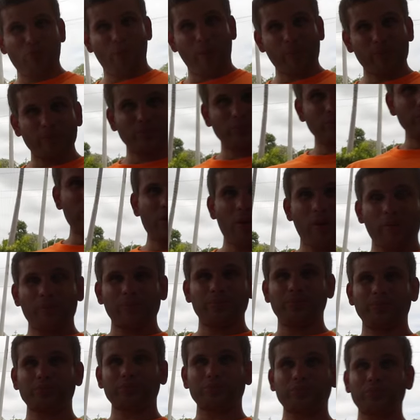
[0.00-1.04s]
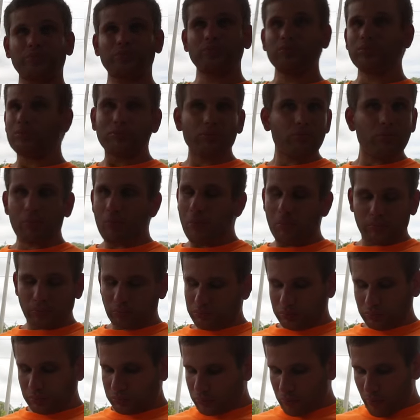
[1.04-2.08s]
You don't know what Periscope is?
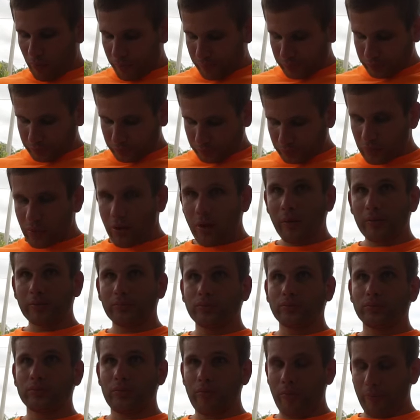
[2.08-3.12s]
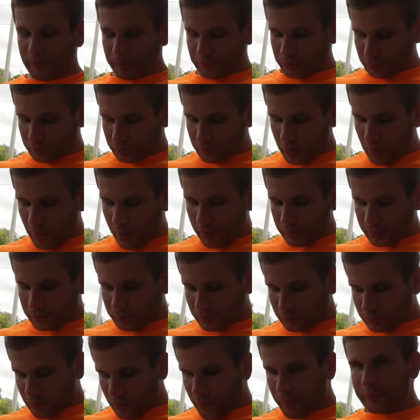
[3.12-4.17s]
It's an app on the phone where
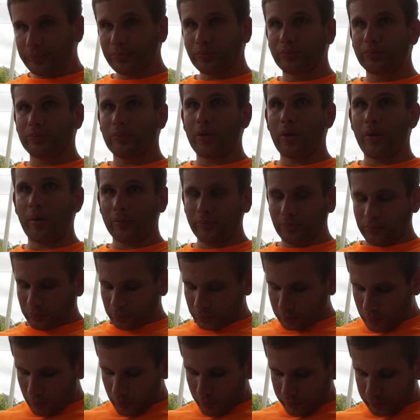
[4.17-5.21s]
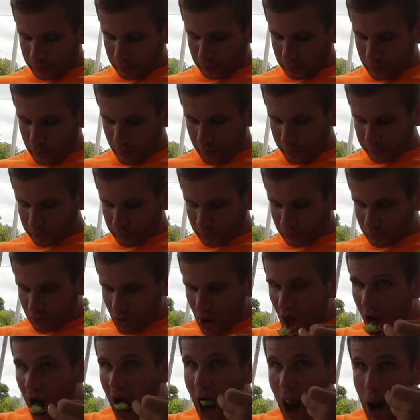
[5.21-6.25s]
you could actually do like live Q&As
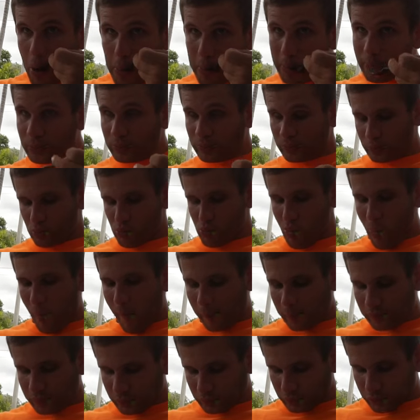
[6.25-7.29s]
with your fans.